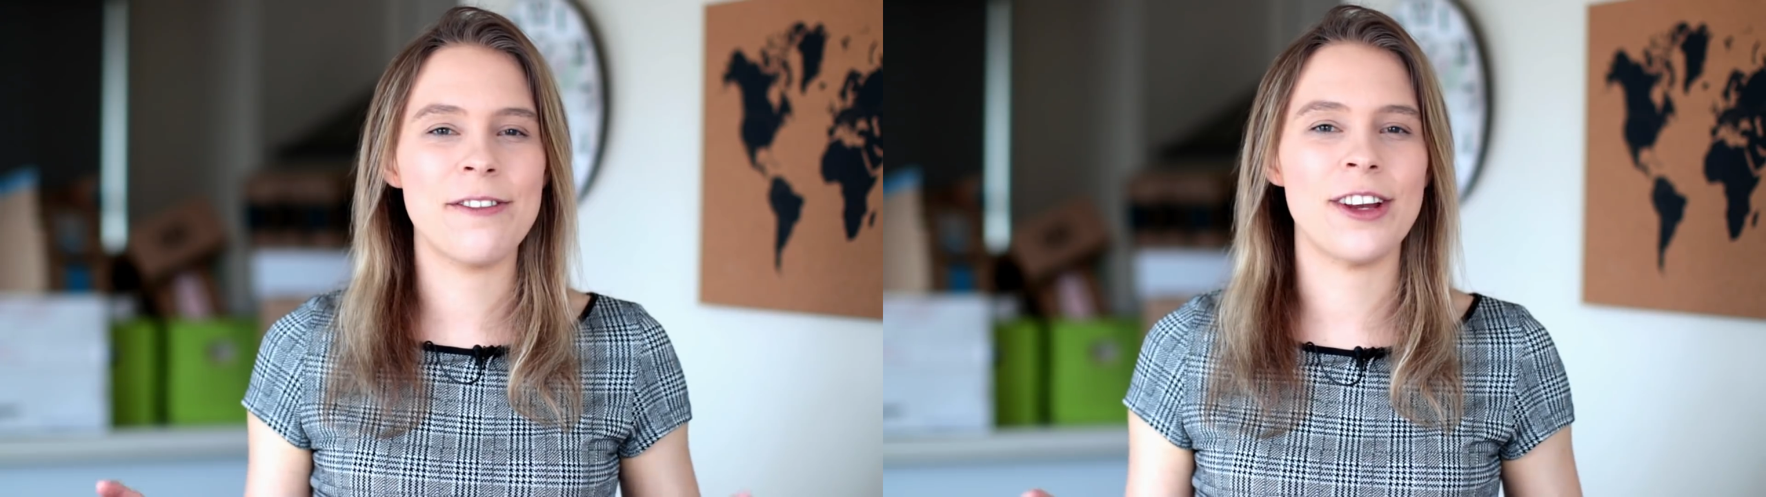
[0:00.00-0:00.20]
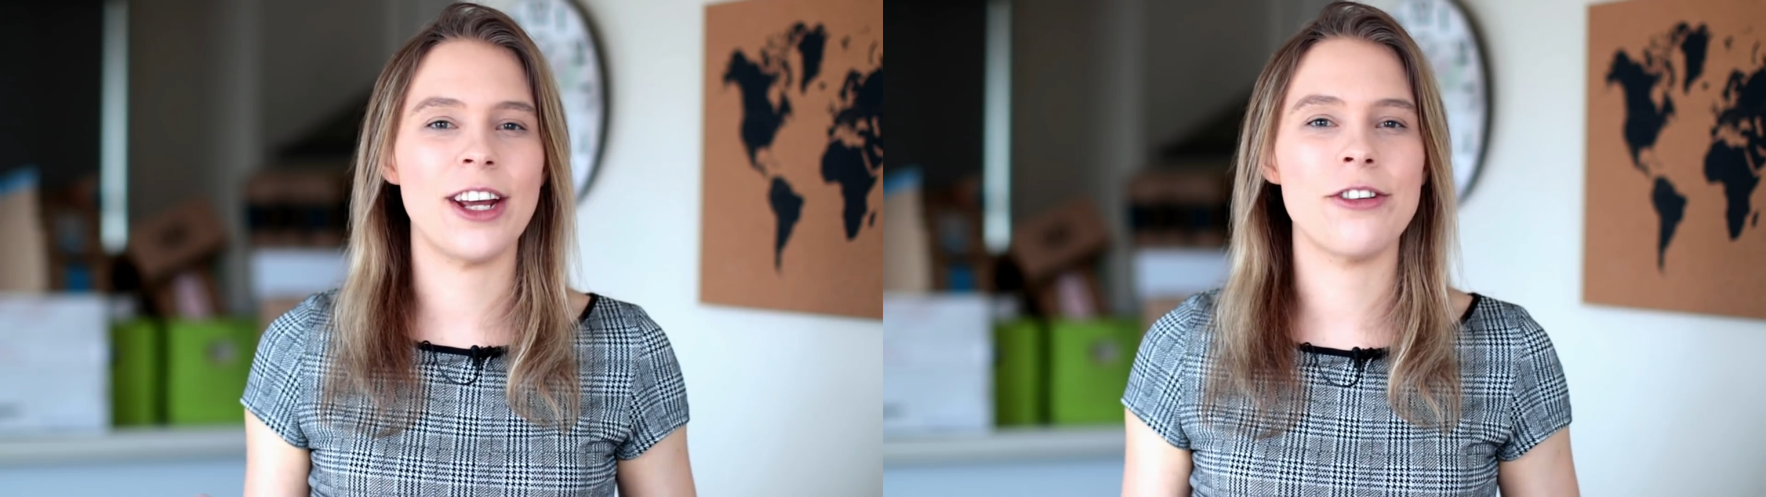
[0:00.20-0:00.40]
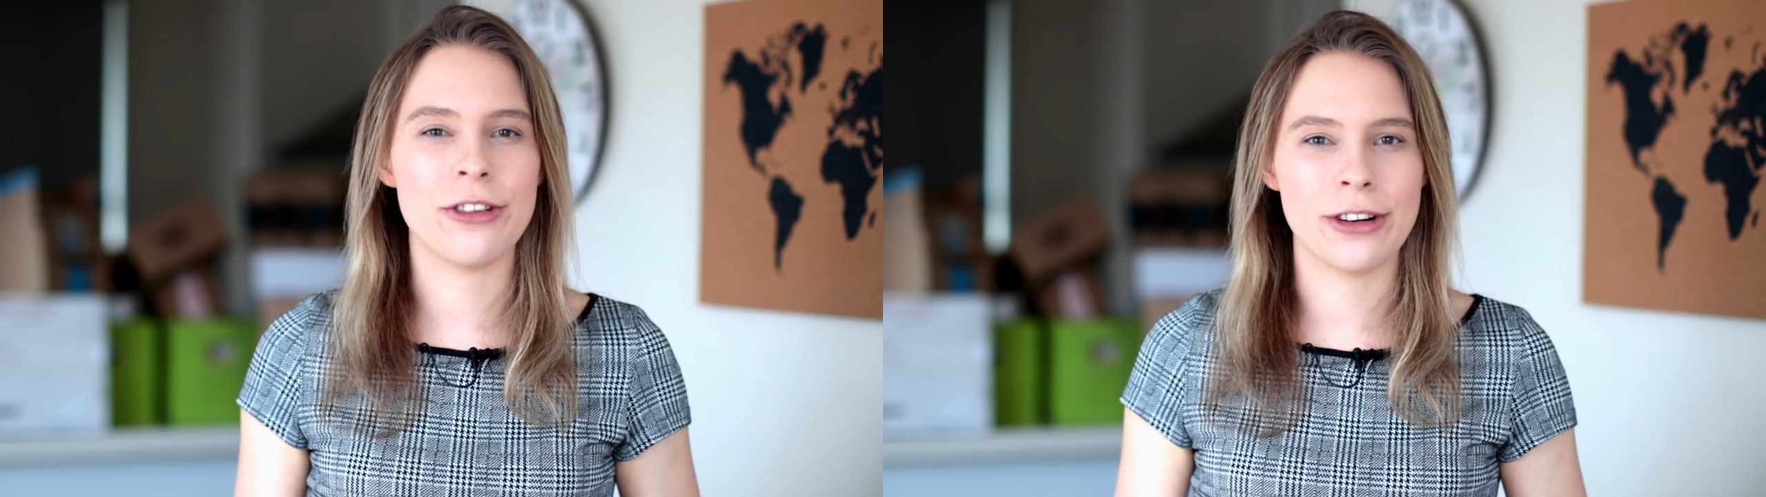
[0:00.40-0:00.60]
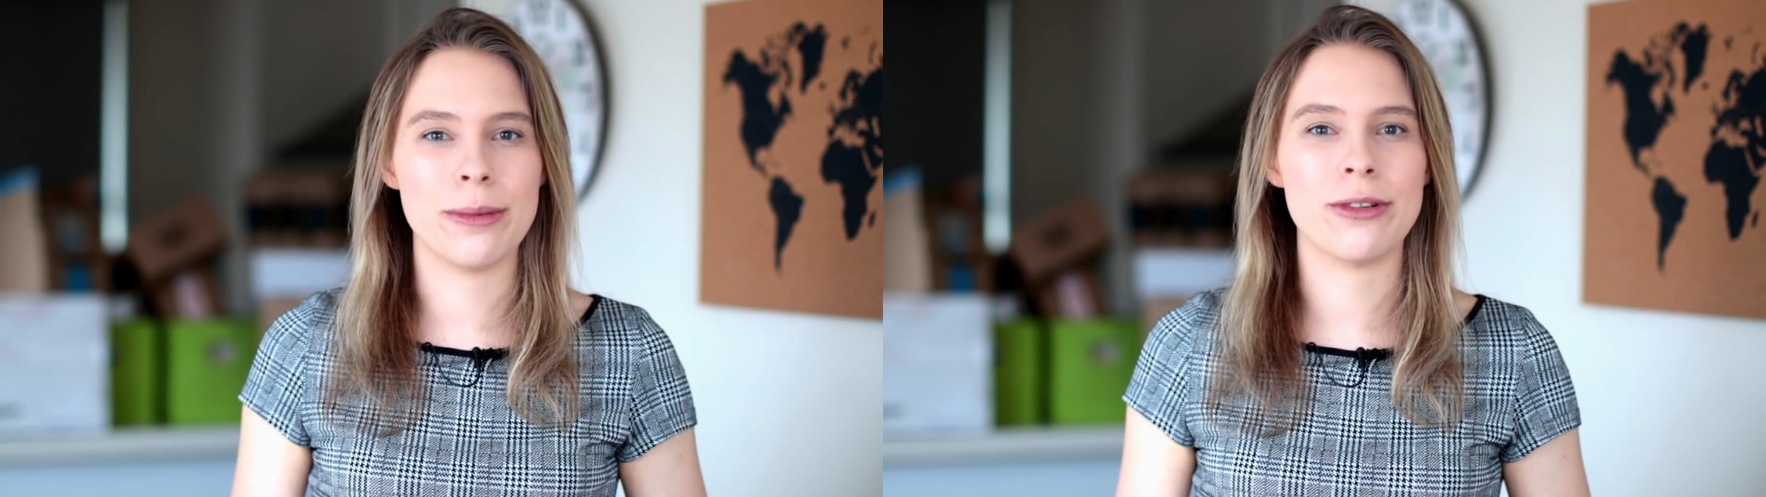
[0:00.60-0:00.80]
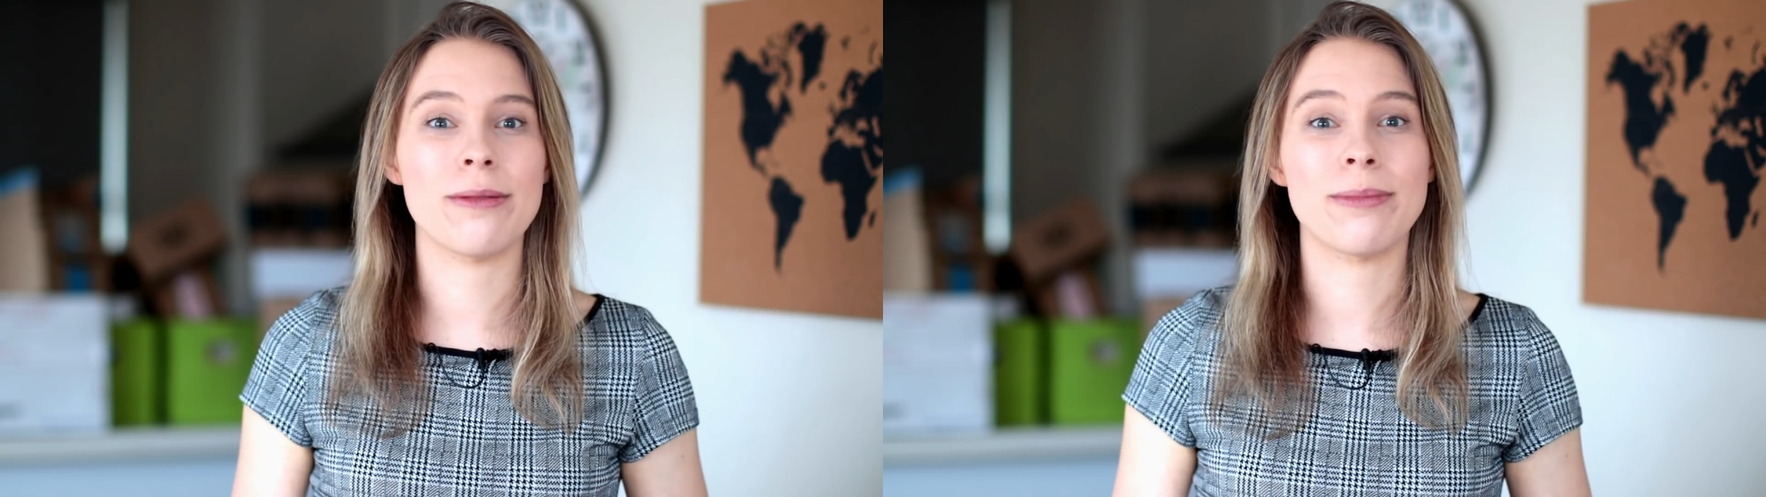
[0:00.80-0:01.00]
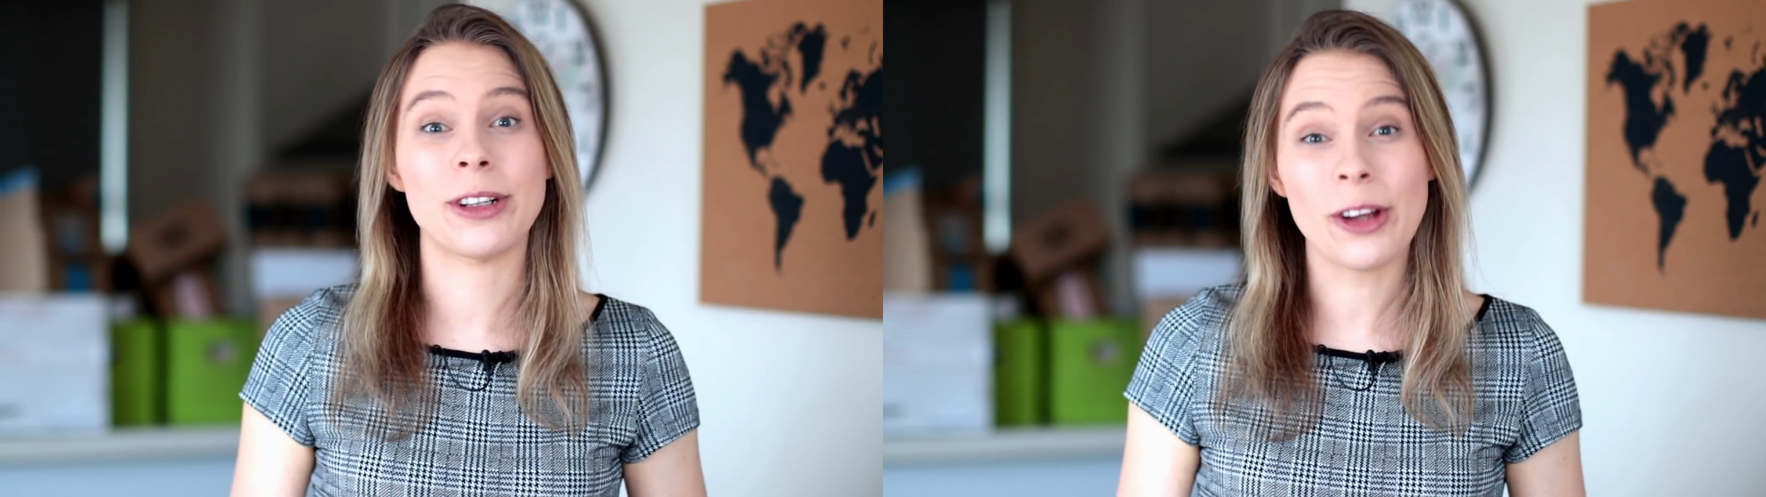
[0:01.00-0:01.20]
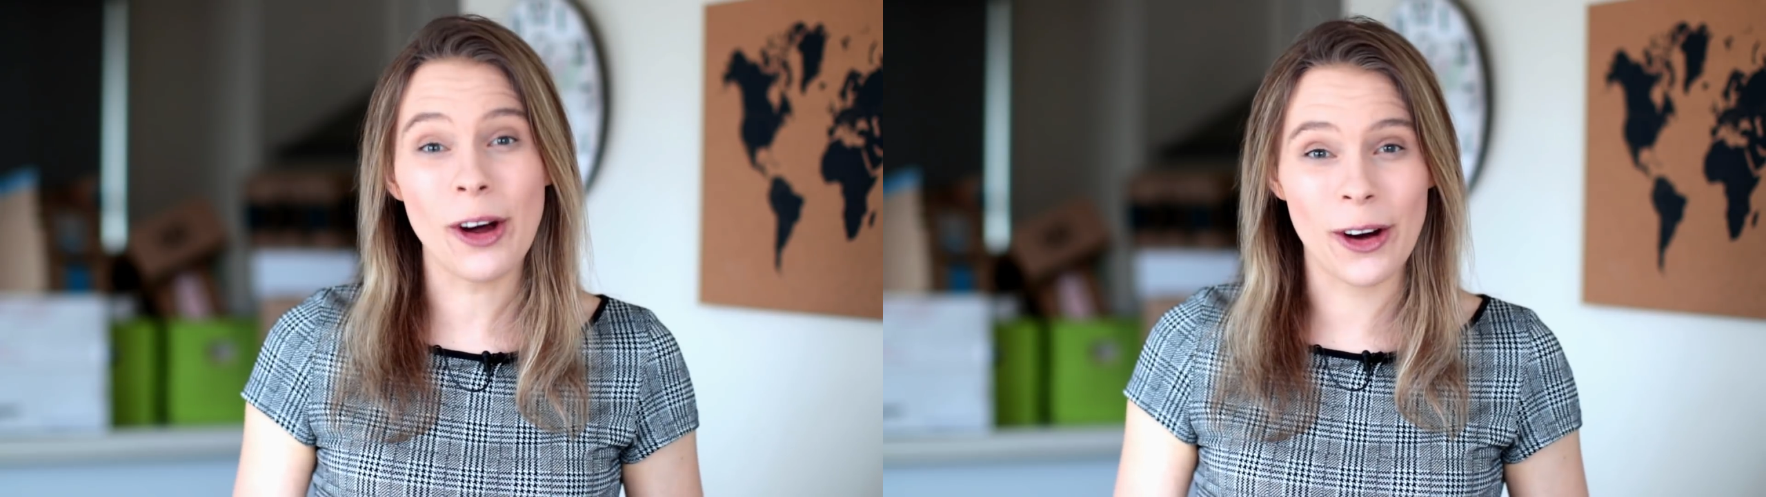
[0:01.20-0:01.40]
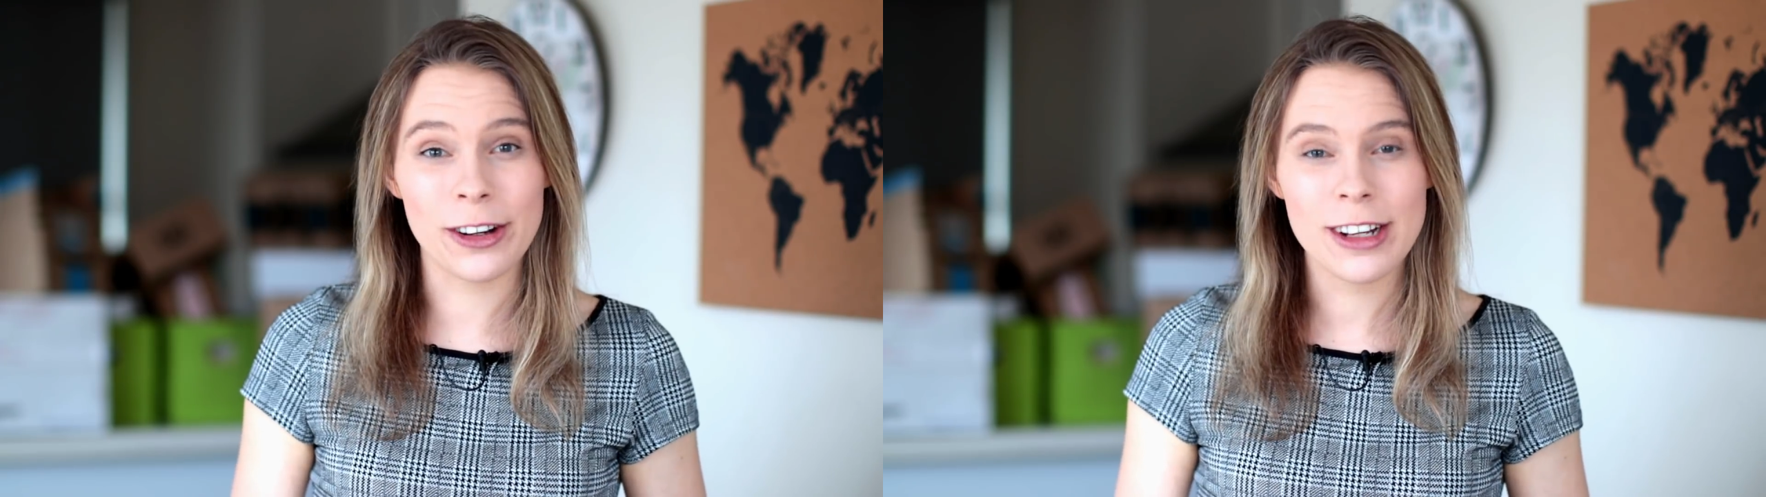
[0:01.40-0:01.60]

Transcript: the video description below,